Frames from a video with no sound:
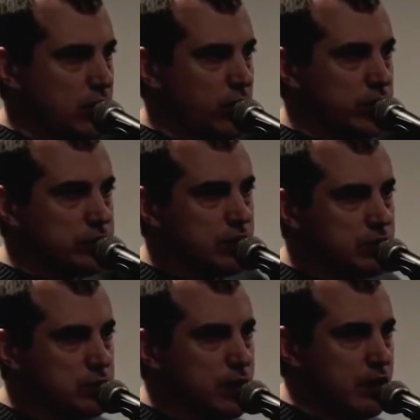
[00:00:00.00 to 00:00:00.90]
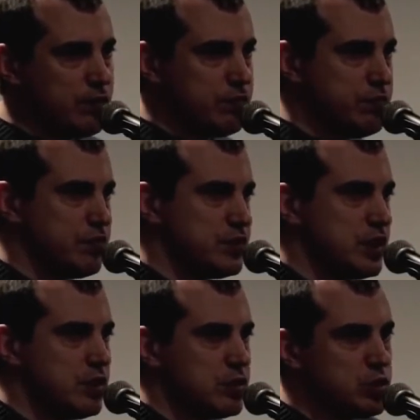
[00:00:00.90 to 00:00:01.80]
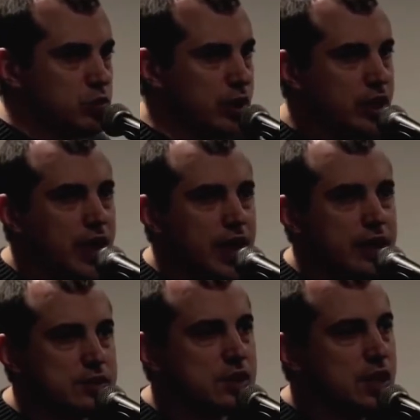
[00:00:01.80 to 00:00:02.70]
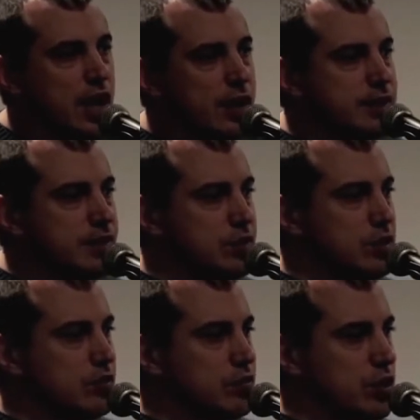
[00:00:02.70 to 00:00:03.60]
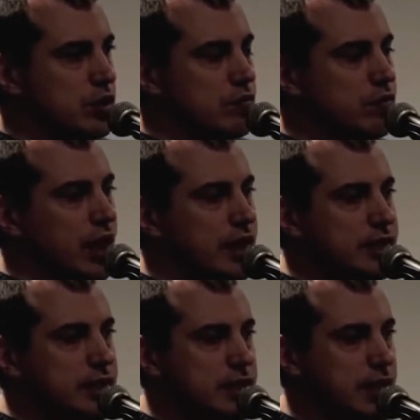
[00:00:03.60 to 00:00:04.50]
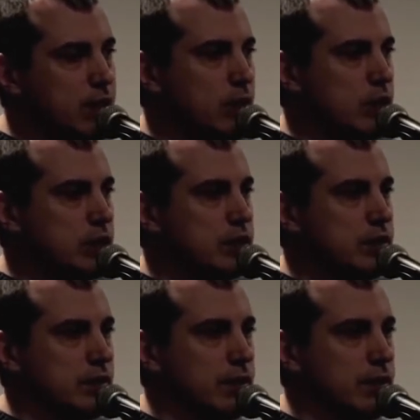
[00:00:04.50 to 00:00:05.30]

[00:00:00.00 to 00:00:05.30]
Okay, so that was about 15 or 20 hands. How many of you have heard of Lightning Network?